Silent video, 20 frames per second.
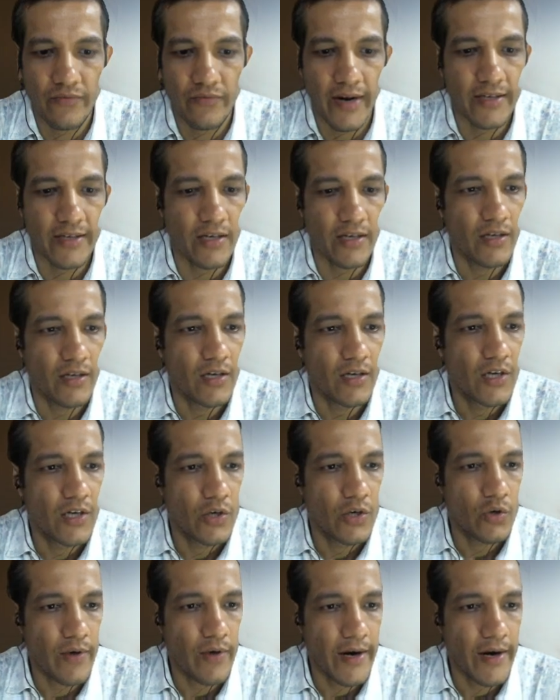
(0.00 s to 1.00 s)
factor.
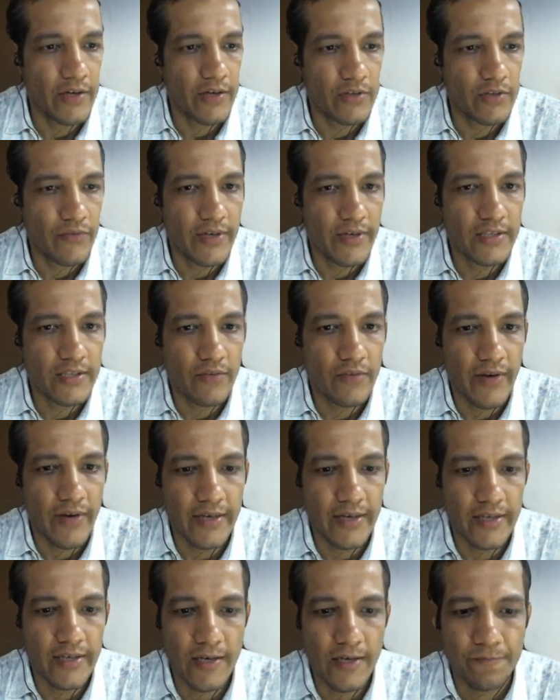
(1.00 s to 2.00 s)
To find out the friction
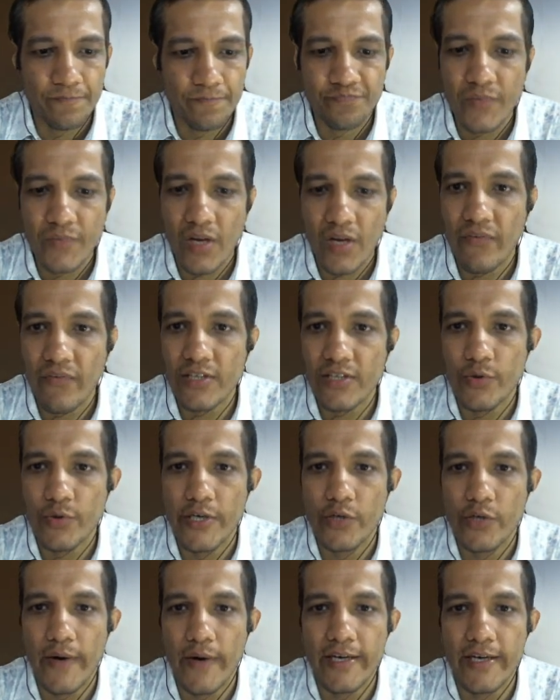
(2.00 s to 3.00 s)
factor, first we
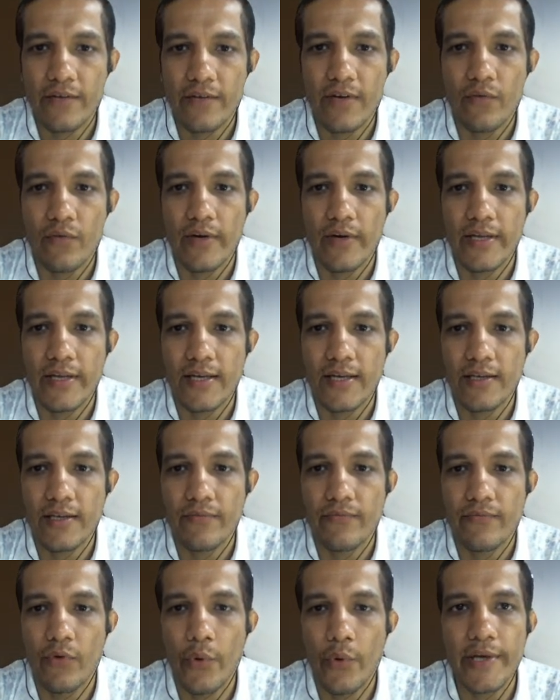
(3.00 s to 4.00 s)
need to identify whether the
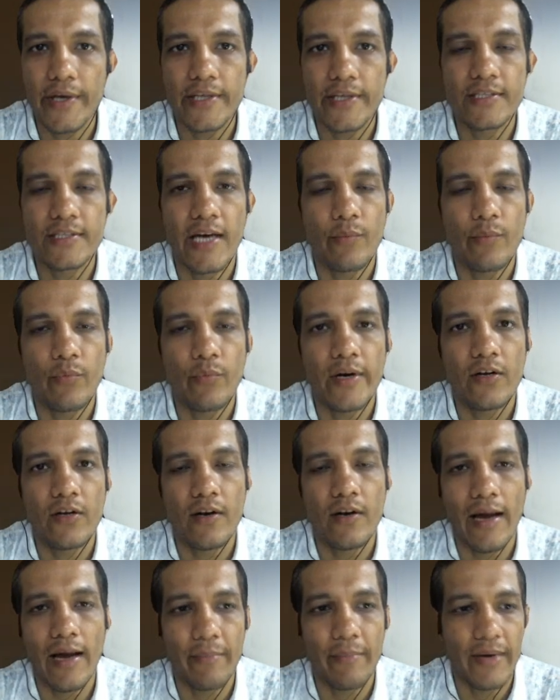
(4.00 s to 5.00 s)
flow is turbulent or
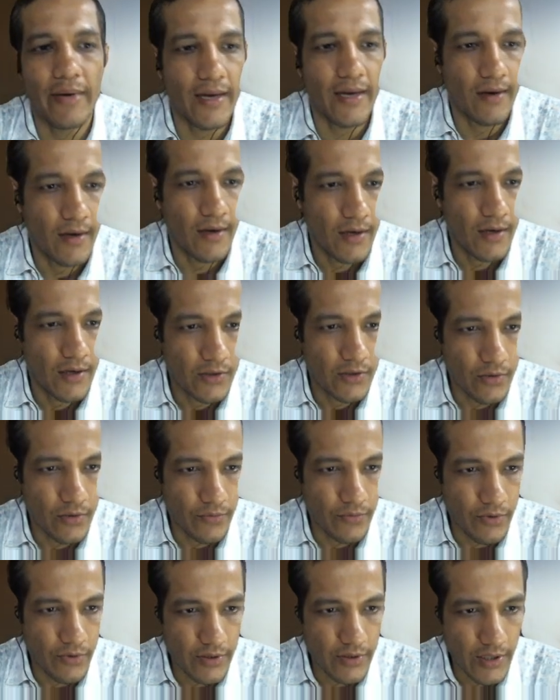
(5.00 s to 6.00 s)
laminar. So
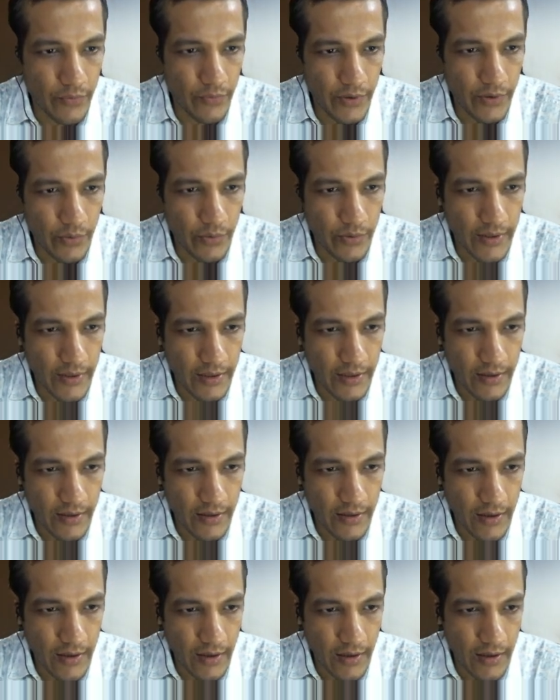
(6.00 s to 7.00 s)
for that, we know that
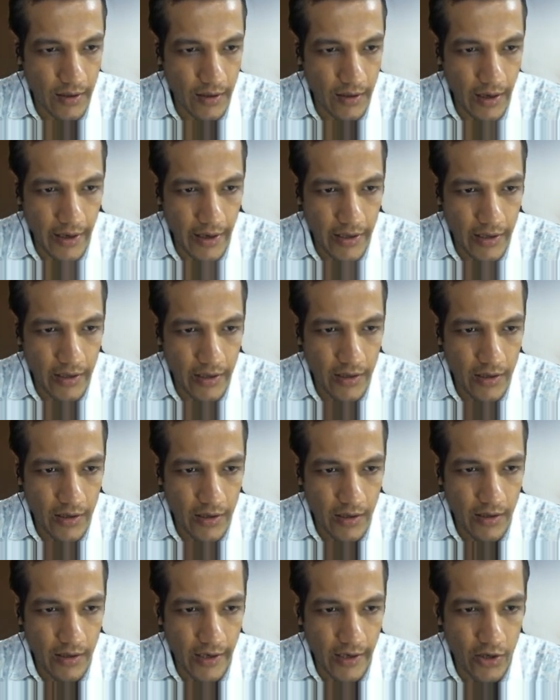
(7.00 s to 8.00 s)
RE,
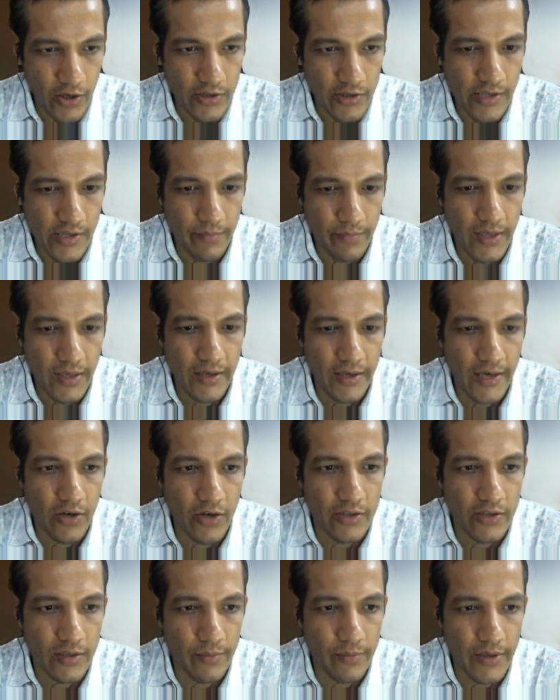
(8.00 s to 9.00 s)
Reynolds
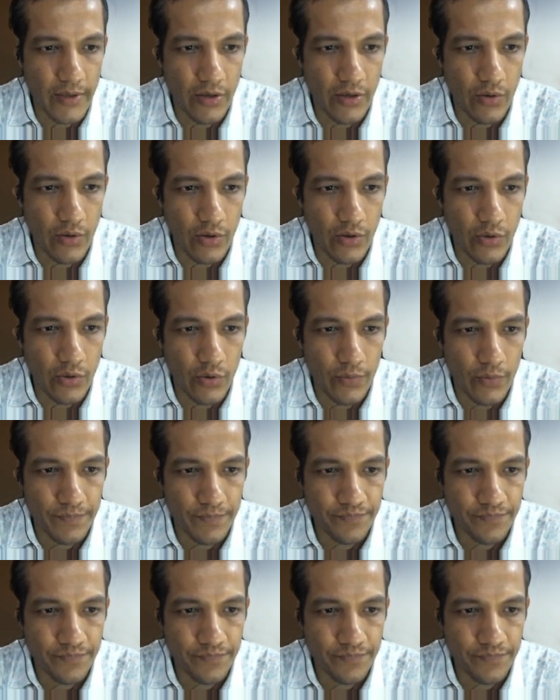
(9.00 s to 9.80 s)
number equal to,